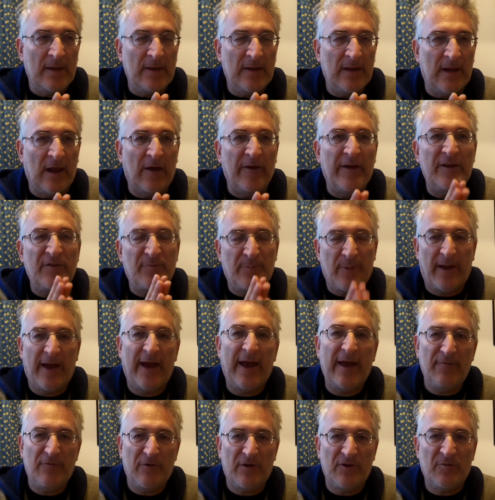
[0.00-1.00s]
you know, his
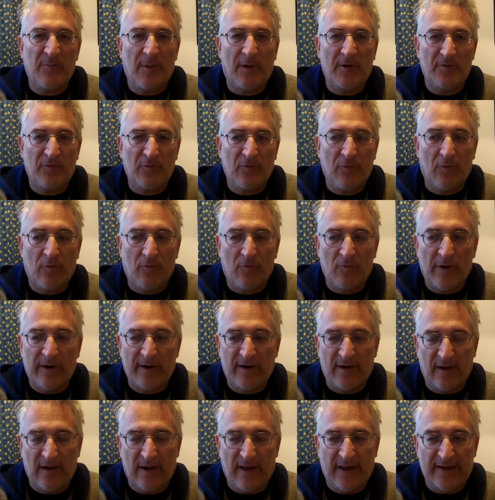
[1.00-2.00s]
behaviour is much more
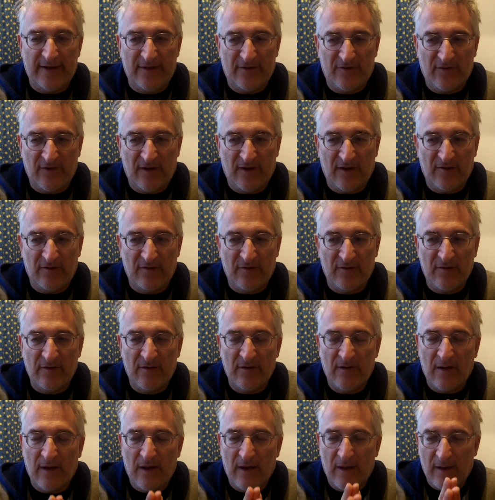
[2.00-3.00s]
regulated.
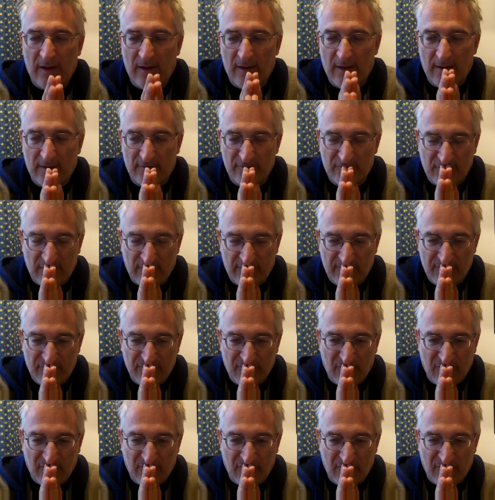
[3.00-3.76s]
So his